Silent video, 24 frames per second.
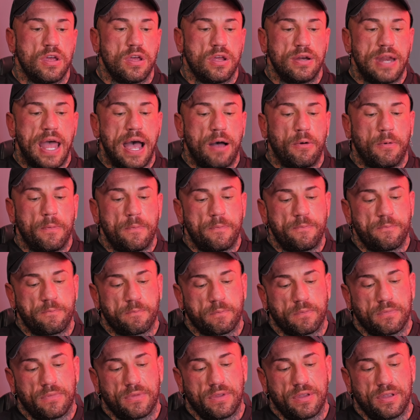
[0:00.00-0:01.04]
Now,
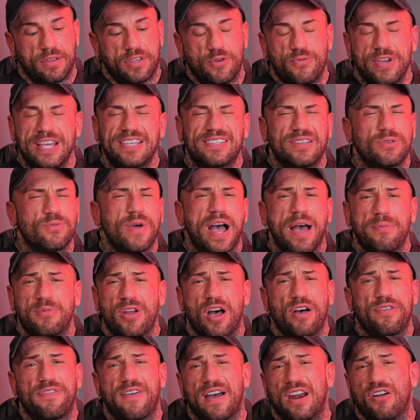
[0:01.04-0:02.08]
the reason why I'm
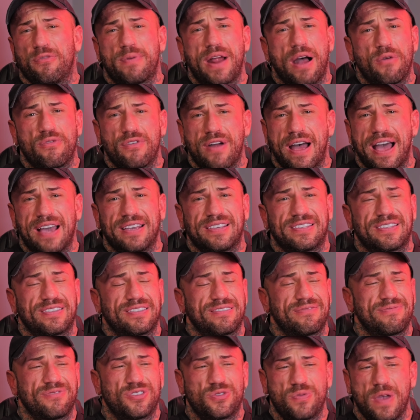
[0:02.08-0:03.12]
not a fan of brown rice,
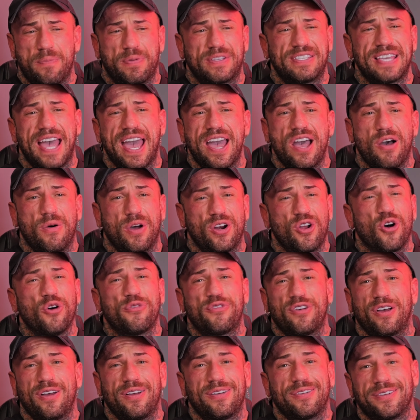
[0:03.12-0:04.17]
sweet potato, and
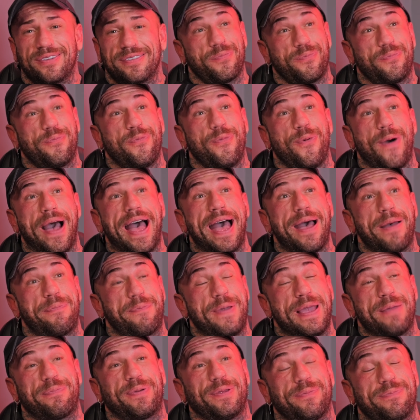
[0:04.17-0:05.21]
other where
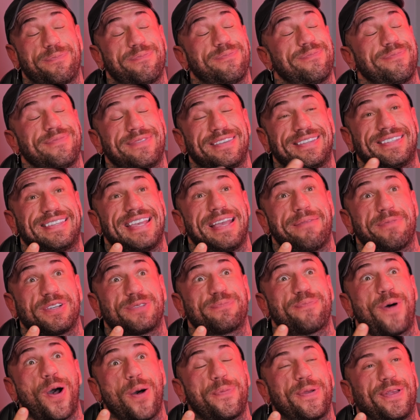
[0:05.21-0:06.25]
people seem as
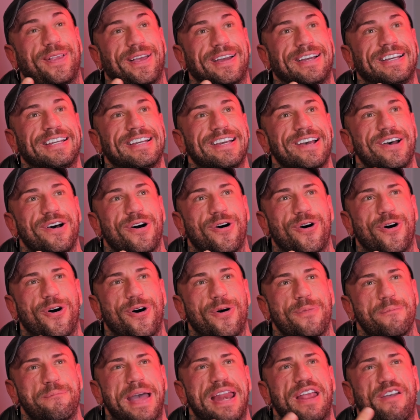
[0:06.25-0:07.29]
popular
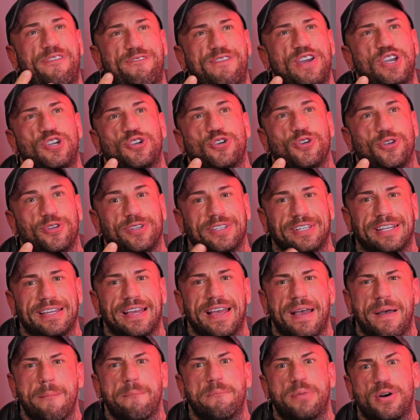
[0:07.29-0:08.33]
or beneficial
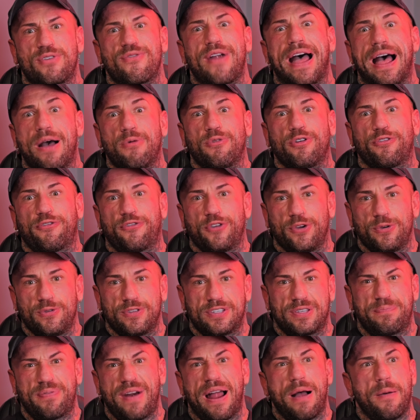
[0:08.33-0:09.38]
brown
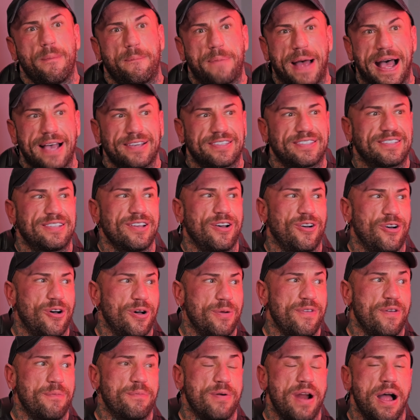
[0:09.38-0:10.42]
foods, brown pasta or
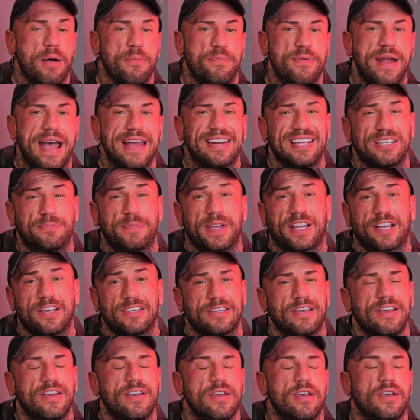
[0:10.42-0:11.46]
even brown bread, is
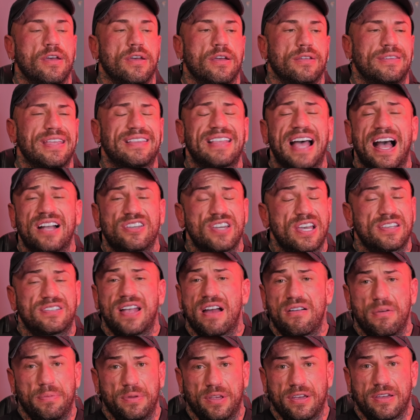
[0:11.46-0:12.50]
because they digest
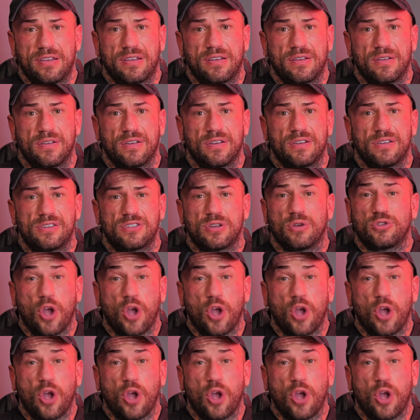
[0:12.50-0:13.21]
terribly. So